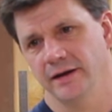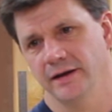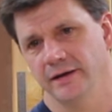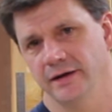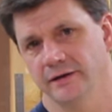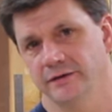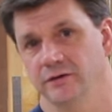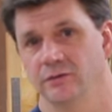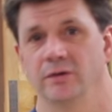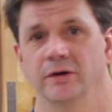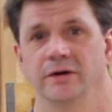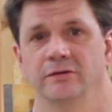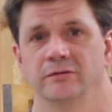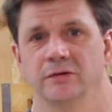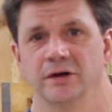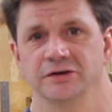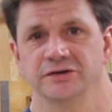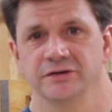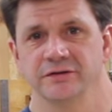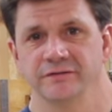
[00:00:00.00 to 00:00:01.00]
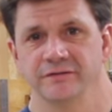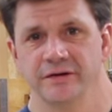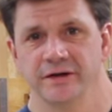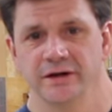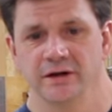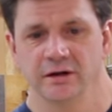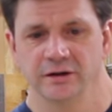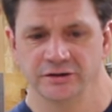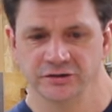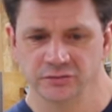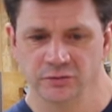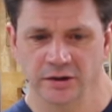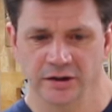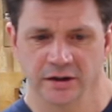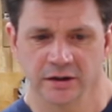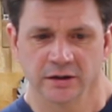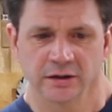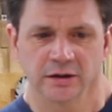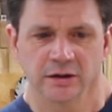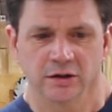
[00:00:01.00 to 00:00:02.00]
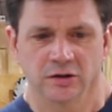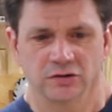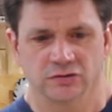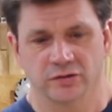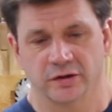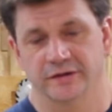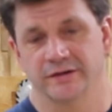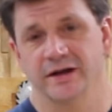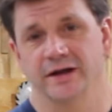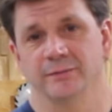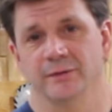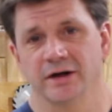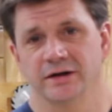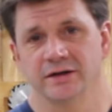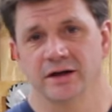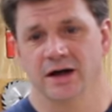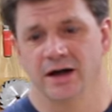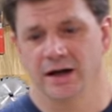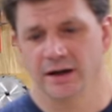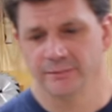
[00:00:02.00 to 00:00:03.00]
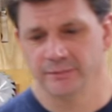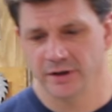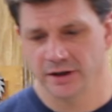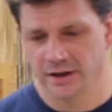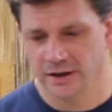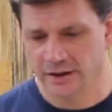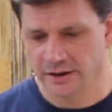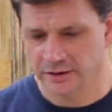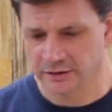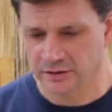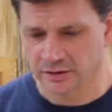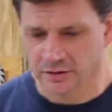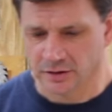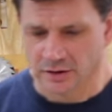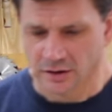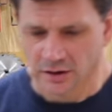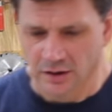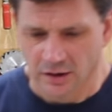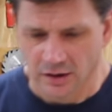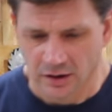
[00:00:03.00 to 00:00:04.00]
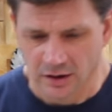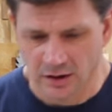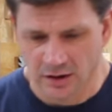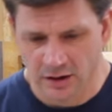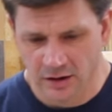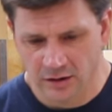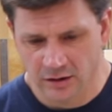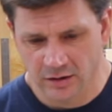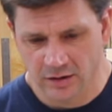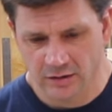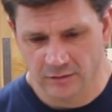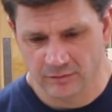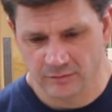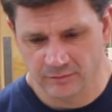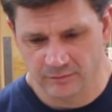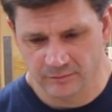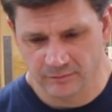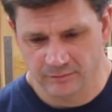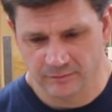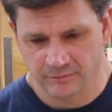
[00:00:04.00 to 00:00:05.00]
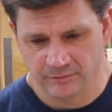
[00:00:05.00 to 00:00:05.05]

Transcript: and I don't want to rush the video. I just want to sort of take my time and um,